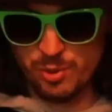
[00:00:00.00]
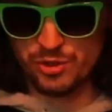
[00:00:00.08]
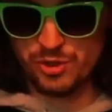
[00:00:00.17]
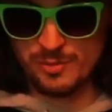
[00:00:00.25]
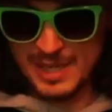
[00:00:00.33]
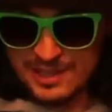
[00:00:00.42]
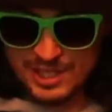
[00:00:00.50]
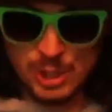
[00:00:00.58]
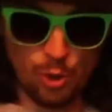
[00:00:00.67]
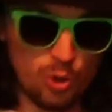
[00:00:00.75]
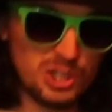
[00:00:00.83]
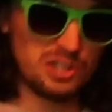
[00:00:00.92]
put them in the
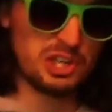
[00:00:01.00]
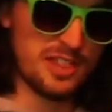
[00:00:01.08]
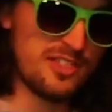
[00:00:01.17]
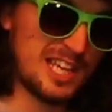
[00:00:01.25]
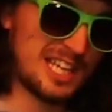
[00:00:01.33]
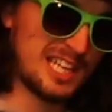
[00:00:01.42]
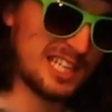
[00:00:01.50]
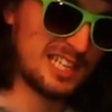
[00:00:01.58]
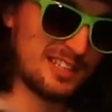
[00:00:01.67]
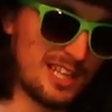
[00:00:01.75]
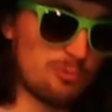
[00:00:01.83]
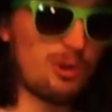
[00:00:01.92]
order that I think
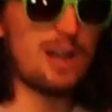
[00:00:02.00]
they're